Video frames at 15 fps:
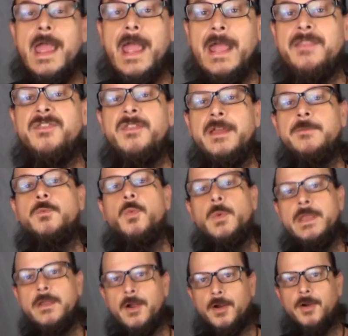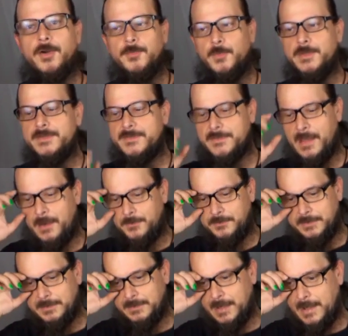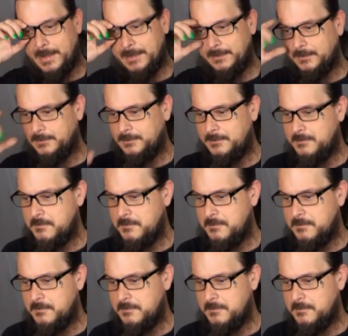And then we heard what sounded like